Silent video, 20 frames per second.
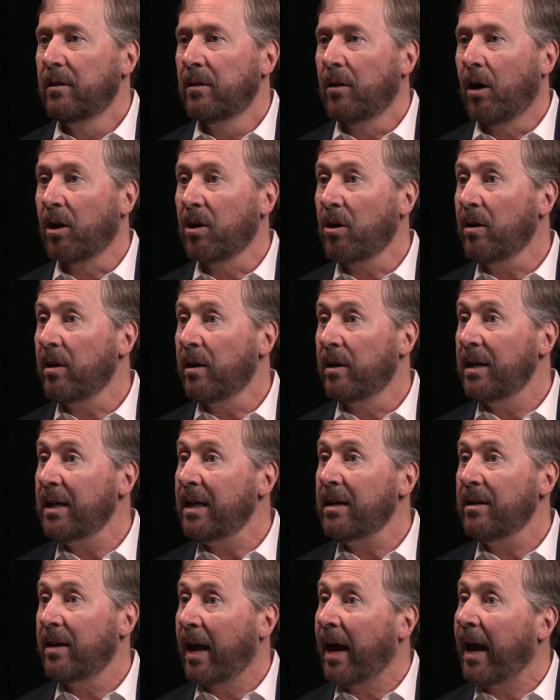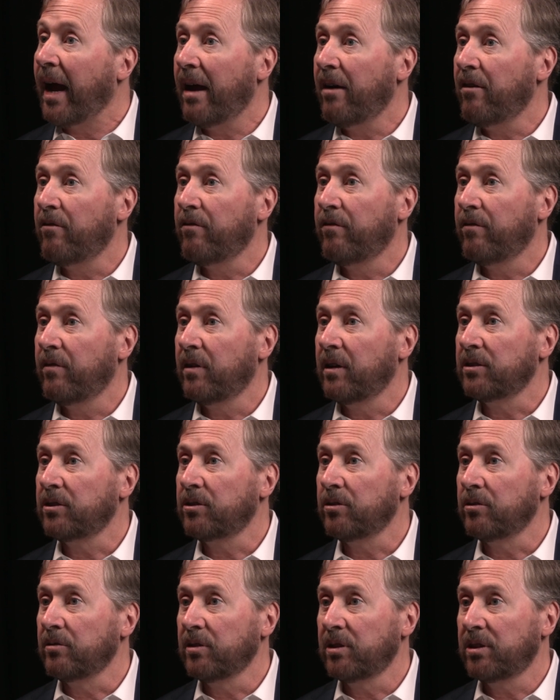are going to need to have a
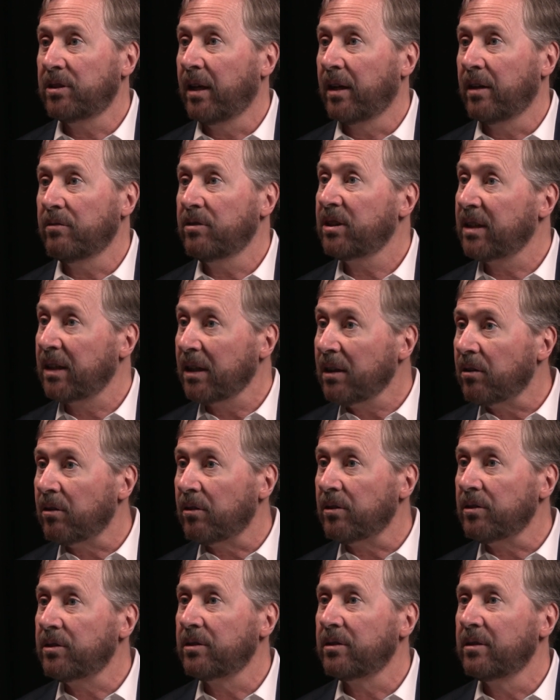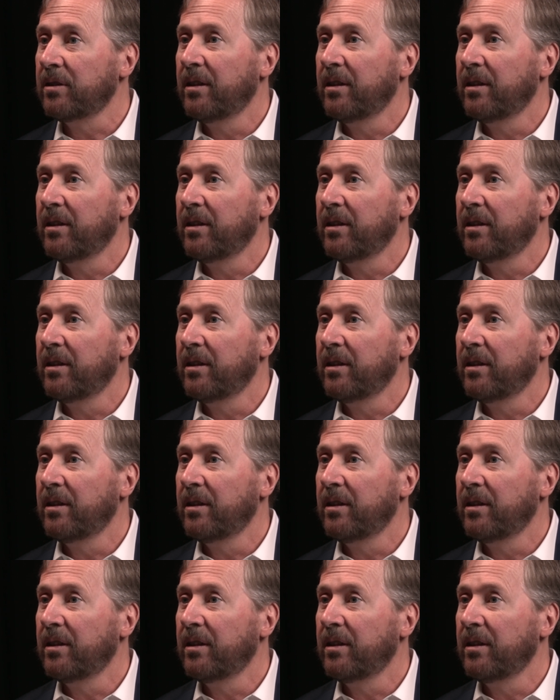certain set of skills